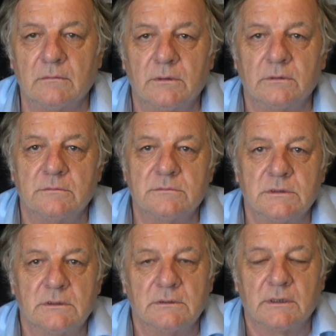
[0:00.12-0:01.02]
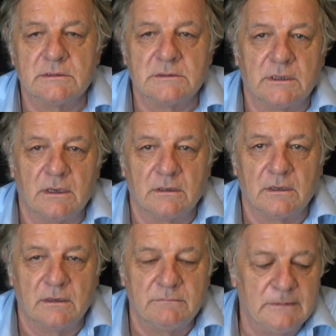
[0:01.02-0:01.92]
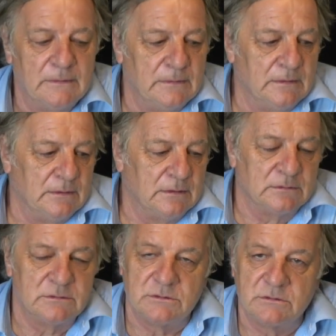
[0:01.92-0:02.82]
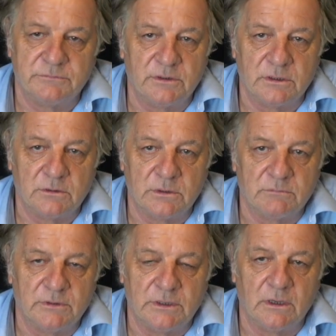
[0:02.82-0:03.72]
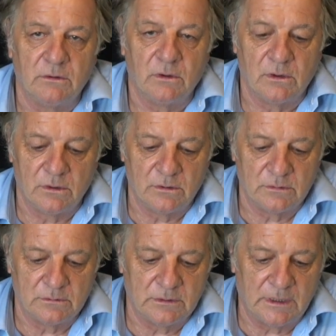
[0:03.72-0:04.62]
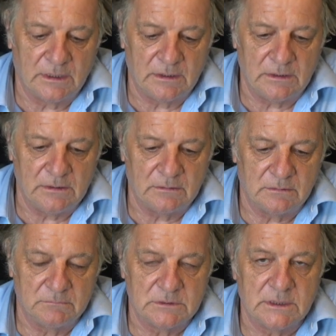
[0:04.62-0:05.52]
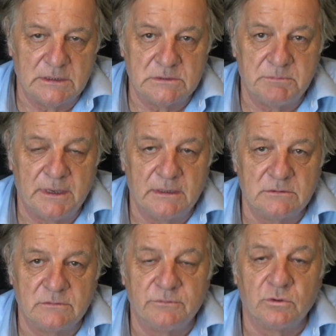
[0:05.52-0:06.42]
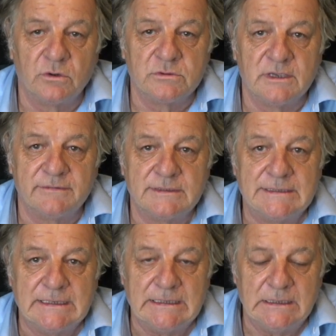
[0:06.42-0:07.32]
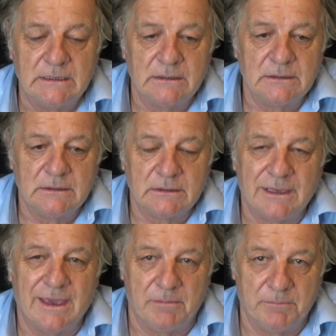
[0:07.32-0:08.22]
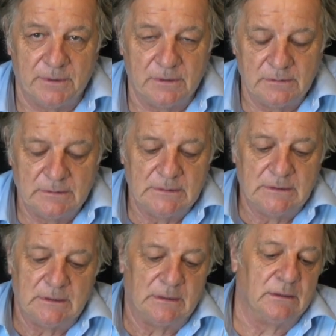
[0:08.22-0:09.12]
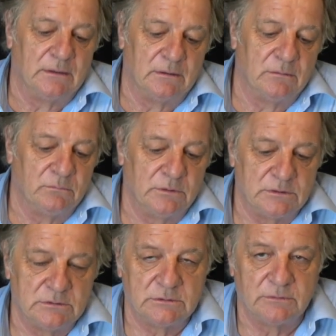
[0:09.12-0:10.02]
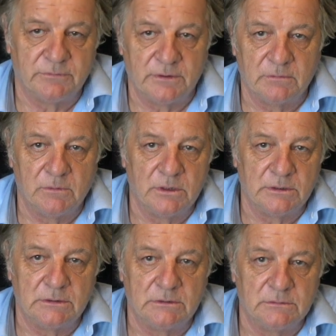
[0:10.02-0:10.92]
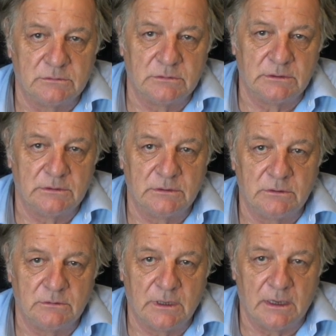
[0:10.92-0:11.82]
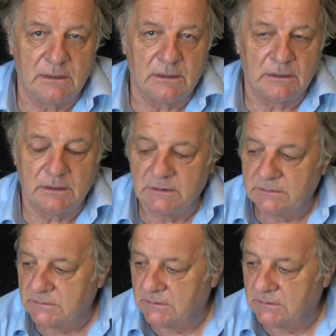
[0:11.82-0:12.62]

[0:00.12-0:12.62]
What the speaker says: welcome to Classic Car Cave. It's just a very quick video on a Mercedes-Benz 407D camper, which a friend of mine in the UK has,